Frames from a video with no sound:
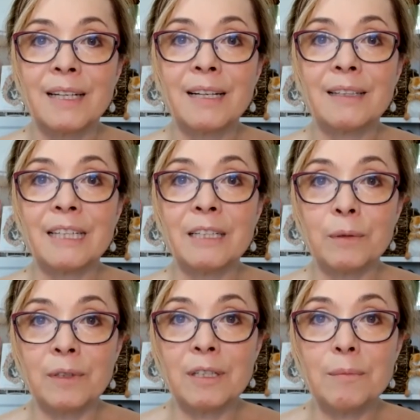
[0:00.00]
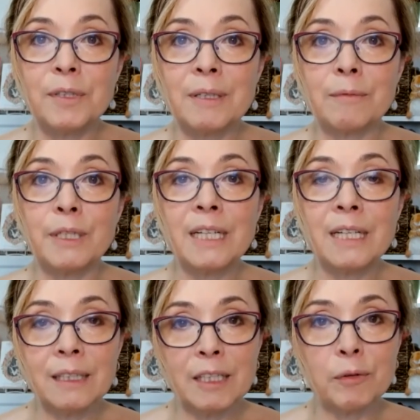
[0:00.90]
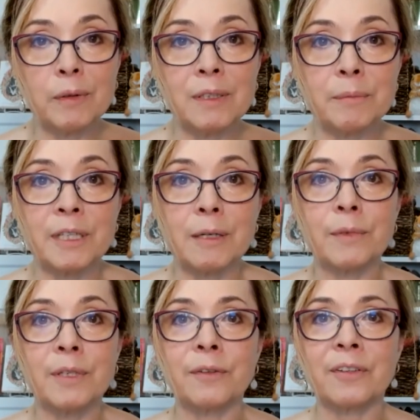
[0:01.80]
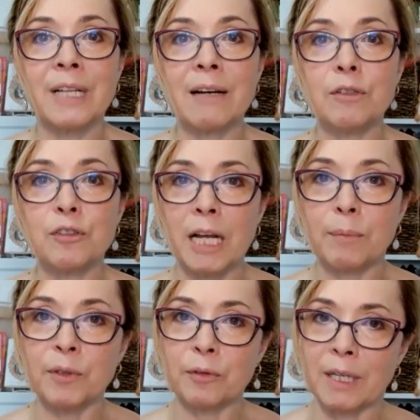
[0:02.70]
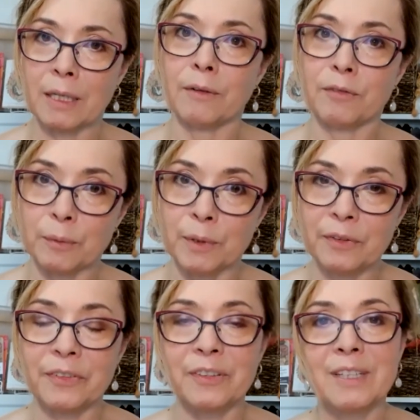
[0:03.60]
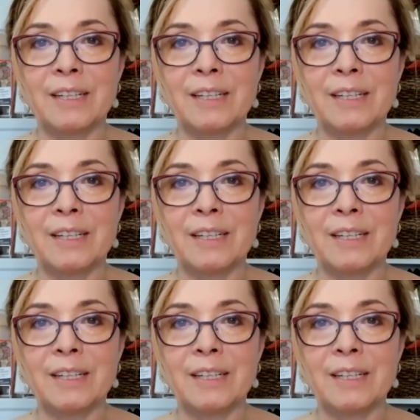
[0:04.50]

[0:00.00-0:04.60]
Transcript: And equilibrium, regaining equilibrium, there's that which happens right afterwards,